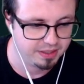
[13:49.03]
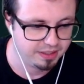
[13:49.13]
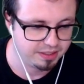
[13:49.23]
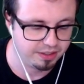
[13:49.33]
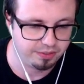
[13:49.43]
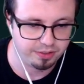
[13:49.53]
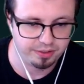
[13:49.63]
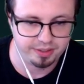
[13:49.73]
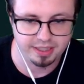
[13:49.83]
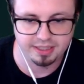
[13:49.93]
So
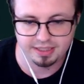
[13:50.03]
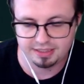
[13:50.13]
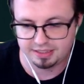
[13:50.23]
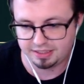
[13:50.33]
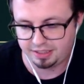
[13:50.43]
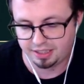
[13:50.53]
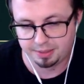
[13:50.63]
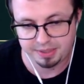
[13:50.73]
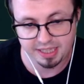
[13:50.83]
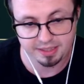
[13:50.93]
for this is gonna
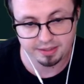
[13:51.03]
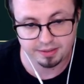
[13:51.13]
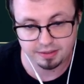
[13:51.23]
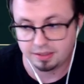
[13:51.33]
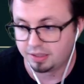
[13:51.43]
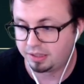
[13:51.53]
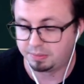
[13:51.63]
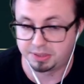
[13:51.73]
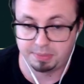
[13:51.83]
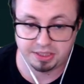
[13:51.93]
be it.
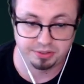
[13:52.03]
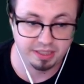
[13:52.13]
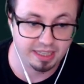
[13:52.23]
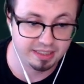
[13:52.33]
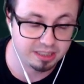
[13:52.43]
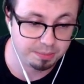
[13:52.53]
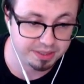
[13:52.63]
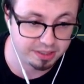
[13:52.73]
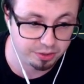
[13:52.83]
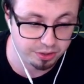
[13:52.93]
ThomasTheTrain ends up
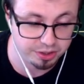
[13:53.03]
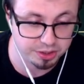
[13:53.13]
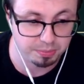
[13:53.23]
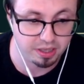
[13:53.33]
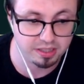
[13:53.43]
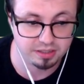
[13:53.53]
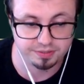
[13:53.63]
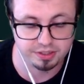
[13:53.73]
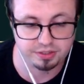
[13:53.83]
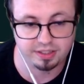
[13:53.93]
at the 3rd spot of
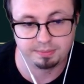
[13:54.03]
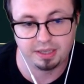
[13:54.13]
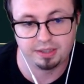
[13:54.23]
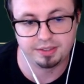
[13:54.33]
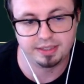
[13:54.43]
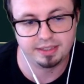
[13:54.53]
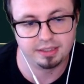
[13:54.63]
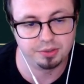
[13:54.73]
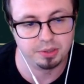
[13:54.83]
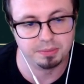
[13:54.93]
the Draftbound
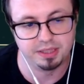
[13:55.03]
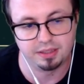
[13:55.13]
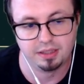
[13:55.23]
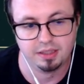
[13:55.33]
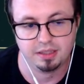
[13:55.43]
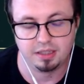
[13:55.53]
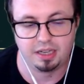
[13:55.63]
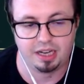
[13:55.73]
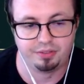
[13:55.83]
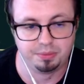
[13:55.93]
Tournament,
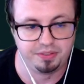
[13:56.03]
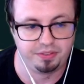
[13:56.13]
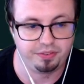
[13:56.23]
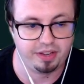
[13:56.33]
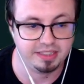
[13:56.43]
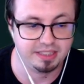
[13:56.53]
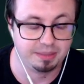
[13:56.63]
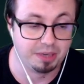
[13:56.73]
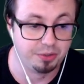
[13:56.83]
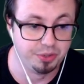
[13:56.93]
and I will be facing
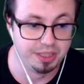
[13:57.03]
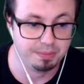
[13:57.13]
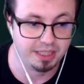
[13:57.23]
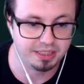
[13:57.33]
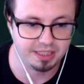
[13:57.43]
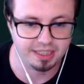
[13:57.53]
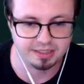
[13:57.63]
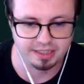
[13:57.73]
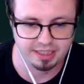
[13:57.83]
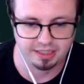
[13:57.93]
my rematch
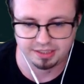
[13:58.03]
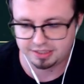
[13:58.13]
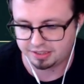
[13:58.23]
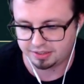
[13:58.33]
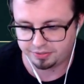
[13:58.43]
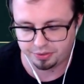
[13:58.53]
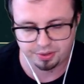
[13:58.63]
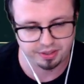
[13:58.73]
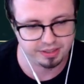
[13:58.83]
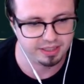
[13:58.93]
against Helios
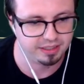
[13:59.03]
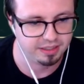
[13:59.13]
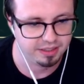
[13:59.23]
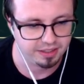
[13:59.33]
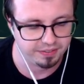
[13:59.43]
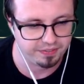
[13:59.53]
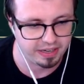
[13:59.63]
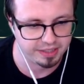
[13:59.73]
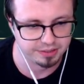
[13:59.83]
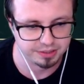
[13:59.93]
for the
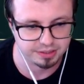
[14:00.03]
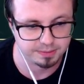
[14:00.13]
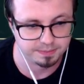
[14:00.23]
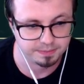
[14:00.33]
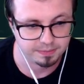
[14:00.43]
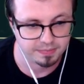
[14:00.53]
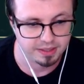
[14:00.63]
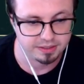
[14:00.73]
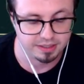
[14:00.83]
finals. So